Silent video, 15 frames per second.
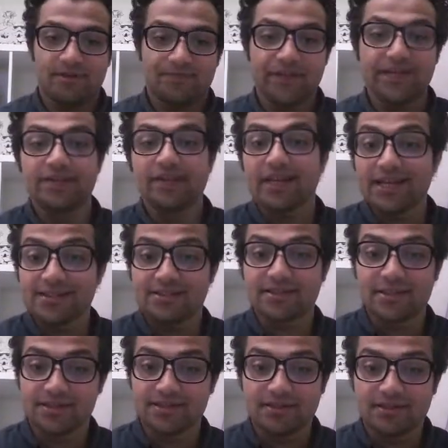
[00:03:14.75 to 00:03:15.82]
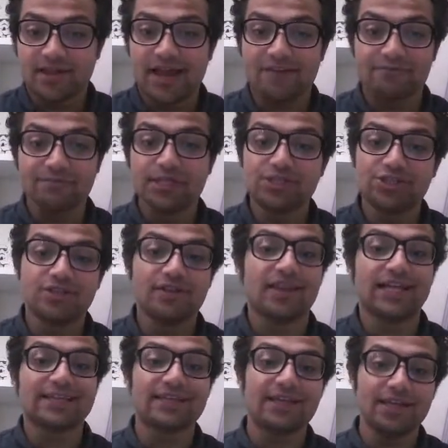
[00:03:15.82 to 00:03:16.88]
In the last lesson, I've mentioned
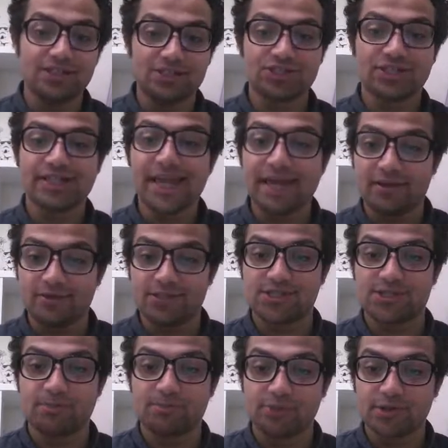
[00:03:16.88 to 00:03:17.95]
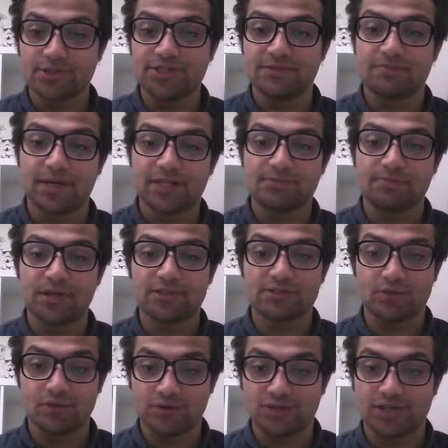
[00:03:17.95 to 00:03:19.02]
that each language supported by smart
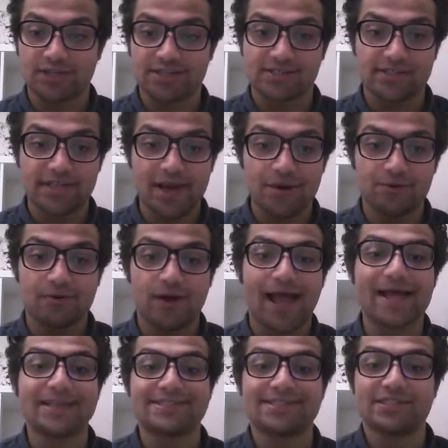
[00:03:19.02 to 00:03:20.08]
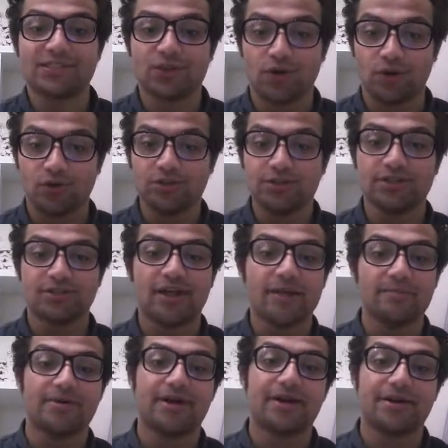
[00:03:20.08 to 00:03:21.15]
contracts Neo has its own
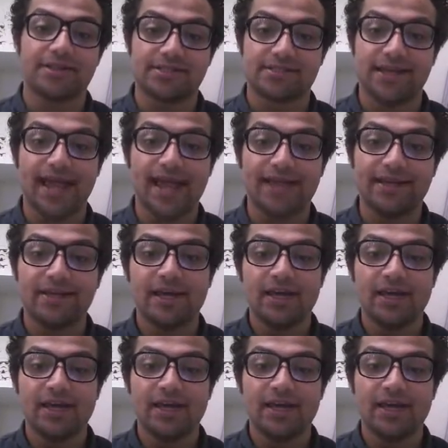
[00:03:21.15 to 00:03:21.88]
libraries and